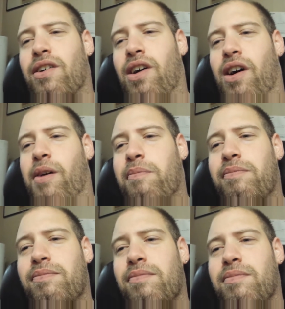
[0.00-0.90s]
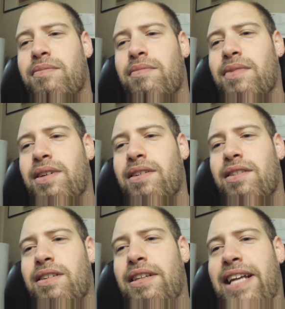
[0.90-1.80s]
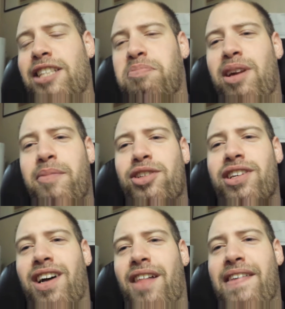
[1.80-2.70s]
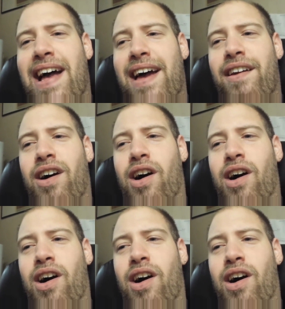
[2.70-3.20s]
And that's pretty much it on that.